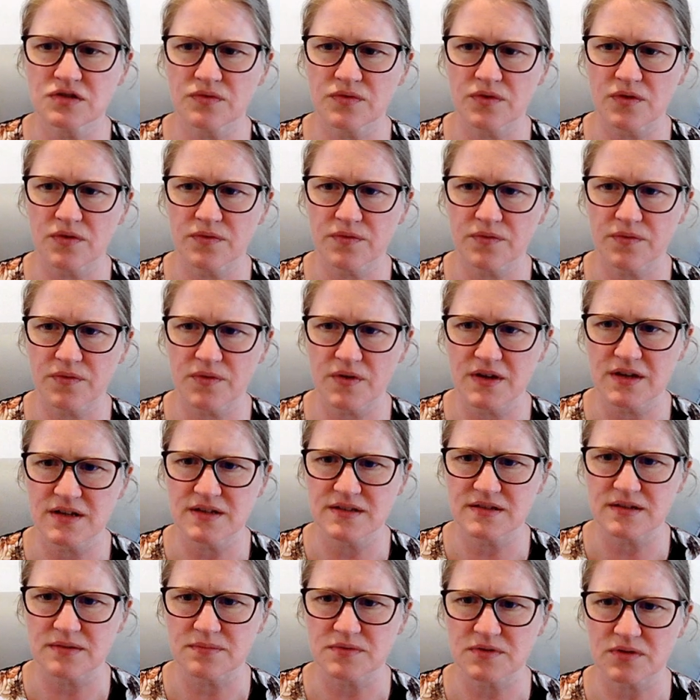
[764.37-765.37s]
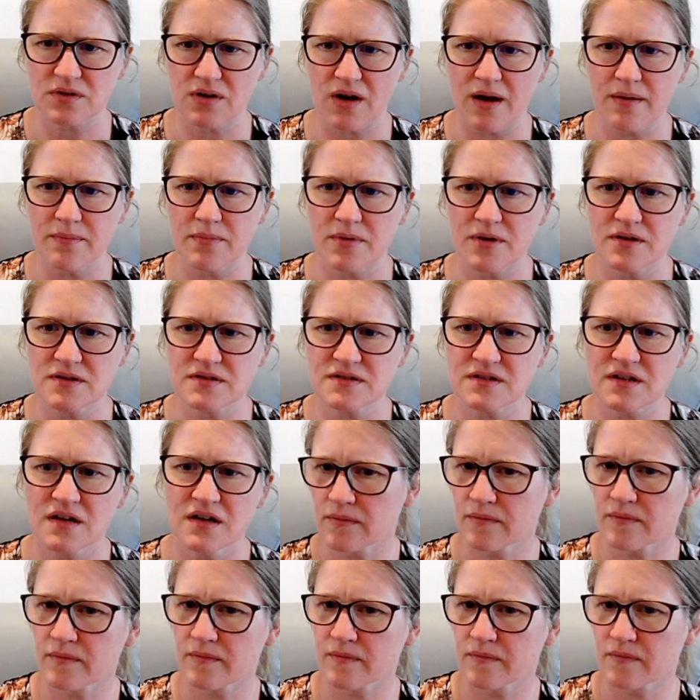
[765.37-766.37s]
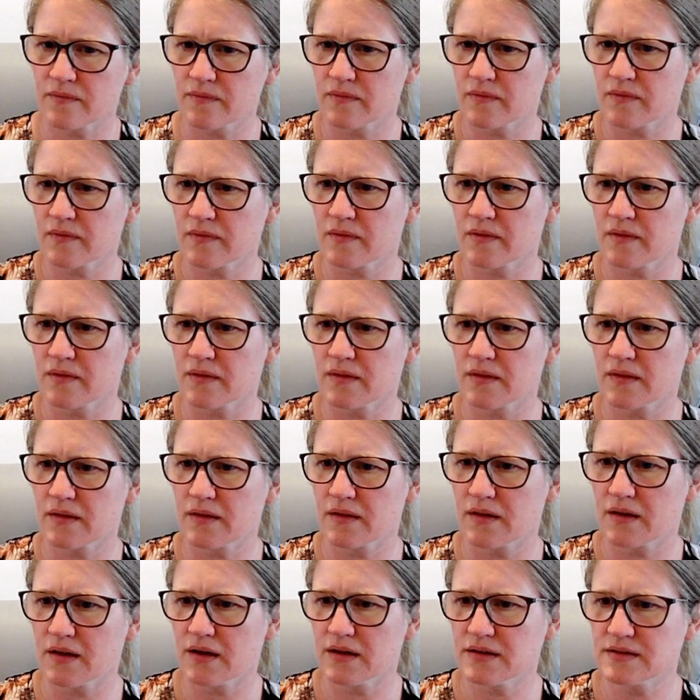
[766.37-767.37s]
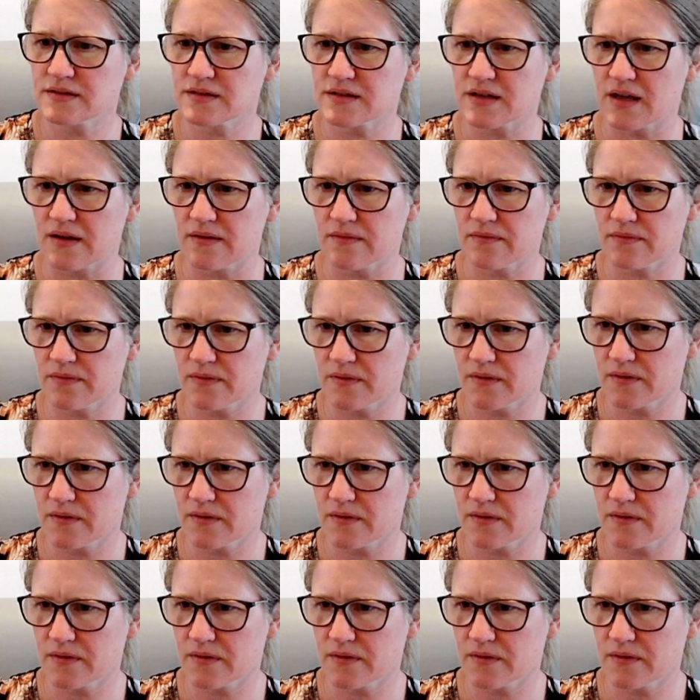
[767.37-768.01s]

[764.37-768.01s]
for free subscribers. And save.